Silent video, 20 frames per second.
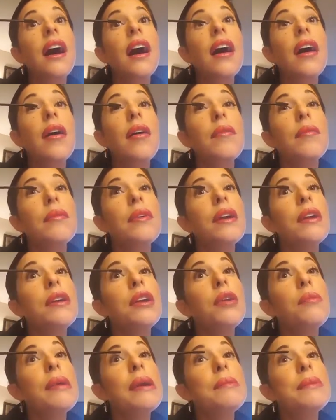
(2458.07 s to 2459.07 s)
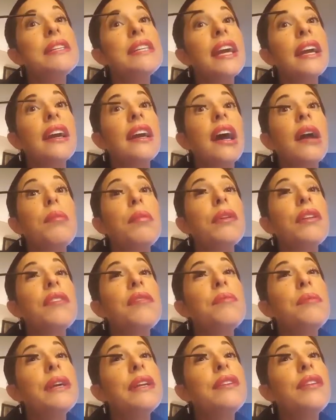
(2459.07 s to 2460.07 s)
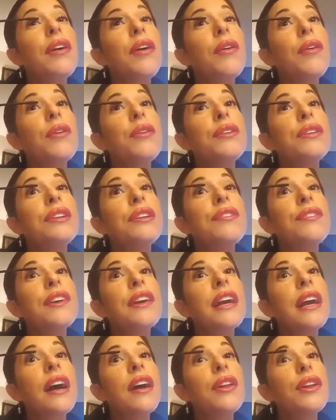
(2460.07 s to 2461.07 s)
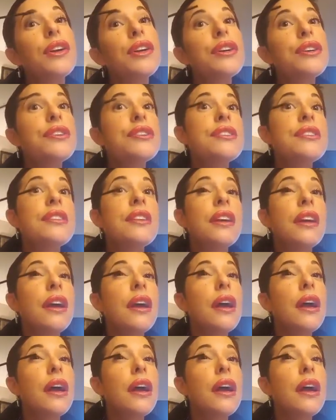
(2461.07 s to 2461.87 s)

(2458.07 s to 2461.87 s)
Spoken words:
You know, maybe take a couple of mid-tone, different colors,